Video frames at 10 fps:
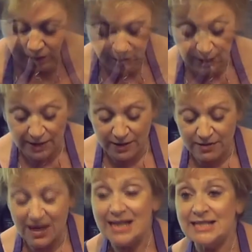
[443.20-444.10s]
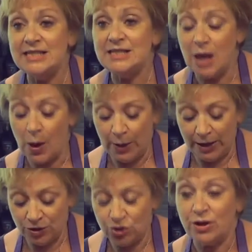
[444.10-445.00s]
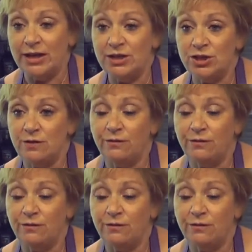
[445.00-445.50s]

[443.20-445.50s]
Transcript: Right, that is going straight into the